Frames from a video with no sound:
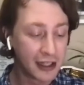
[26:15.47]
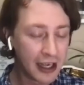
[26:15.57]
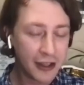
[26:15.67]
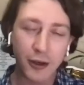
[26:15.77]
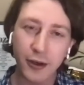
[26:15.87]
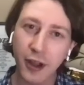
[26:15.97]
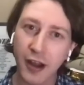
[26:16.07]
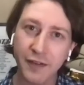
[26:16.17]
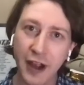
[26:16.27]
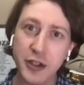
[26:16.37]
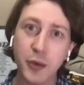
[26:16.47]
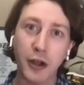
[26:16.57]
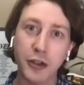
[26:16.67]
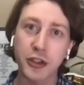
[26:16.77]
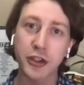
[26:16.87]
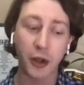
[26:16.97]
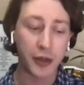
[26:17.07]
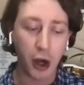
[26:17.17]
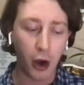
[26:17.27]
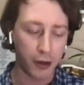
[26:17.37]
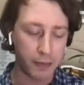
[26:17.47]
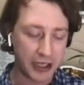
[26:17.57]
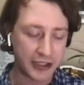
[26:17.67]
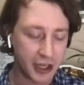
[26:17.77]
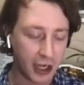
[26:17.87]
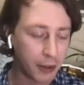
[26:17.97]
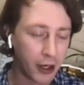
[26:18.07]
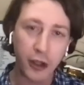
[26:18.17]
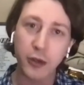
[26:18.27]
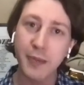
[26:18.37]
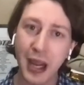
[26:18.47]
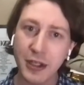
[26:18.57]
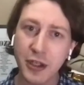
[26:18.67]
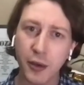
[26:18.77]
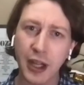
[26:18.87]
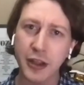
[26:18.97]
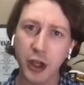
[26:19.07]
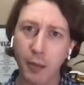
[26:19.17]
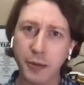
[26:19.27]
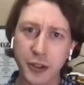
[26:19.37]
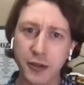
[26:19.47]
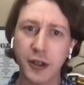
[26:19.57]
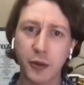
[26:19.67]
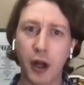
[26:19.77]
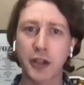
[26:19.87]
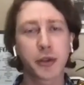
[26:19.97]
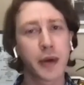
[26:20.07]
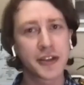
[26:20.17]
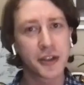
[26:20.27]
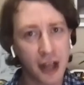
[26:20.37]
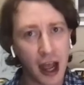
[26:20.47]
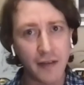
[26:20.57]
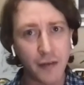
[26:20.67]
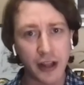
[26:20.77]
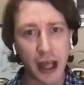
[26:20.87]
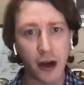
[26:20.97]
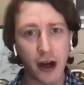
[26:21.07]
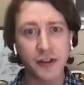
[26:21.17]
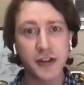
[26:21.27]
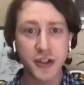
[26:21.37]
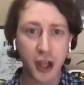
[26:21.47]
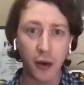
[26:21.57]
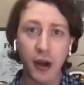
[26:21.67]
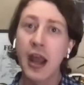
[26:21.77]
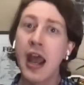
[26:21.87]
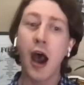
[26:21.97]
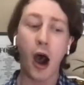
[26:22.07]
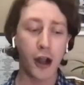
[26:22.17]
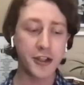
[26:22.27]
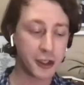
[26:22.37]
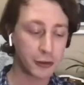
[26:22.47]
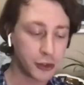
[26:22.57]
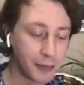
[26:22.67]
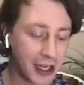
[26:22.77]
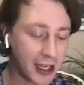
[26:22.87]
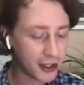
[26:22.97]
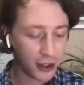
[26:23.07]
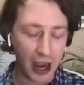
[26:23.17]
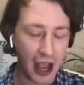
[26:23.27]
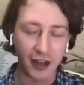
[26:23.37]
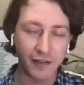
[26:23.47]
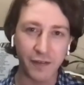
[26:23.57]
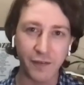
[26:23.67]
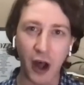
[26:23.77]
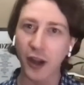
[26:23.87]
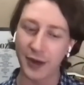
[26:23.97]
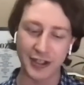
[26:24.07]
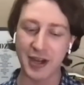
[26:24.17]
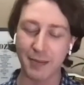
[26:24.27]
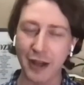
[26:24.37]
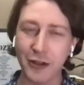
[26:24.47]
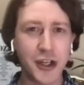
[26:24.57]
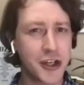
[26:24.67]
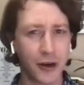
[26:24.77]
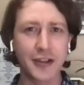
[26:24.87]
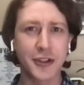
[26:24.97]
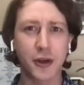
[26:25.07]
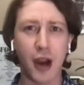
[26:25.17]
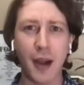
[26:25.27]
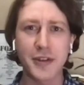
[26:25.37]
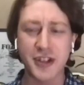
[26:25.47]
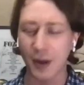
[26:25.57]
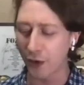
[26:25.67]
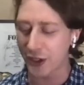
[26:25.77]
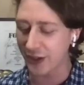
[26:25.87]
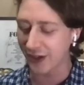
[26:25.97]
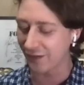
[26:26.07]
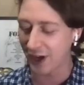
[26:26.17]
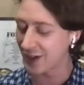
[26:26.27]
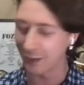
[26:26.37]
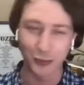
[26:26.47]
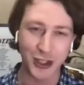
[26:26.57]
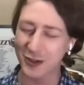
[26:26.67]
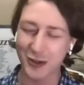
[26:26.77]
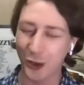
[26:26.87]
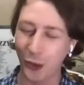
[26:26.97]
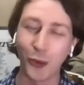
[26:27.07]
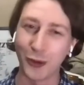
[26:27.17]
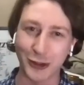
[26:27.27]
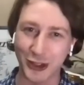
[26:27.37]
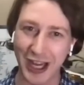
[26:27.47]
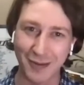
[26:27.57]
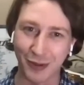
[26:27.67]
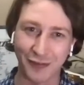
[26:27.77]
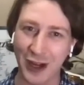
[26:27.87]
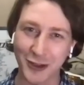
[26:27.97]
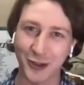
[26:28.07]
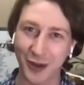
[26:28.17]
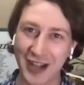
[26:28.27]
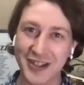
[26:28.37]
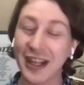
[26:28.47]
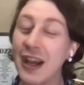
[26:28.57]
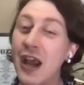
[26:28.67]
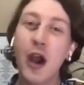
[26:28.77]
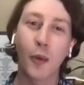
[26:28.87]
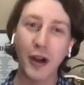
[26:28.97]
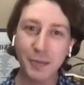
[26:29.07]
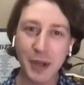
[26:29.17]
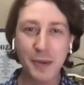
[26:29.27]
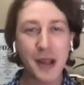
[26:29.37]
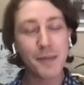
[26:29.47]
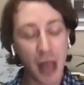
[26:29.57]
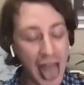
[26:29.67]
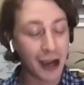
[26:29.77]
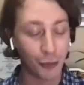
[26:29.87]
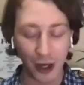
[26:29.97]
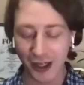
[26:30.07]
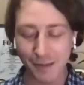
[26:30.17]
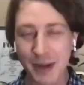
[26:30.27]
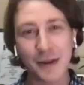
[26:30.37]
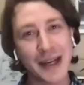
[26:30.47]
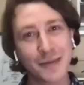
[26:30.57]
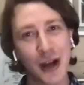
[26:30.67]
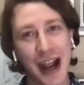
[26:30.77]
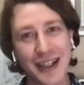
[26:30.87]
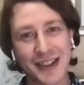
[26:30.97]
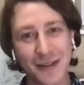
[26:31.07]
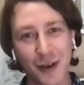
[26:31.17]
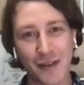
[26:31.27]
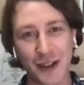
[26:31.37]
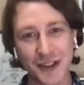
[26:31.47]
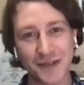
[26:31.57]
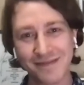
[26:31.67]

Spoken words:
there are a lot of fans who watch this show that aren't based in Alberta who maybe don't get the opportunity to watch you wrestle live all that often. So on social media, you're a hell of a follow. As you mentioned, your Instagram is somewhere that you can find some just cool shit in professional wrestling. Where can people keep track of Steve Rivers?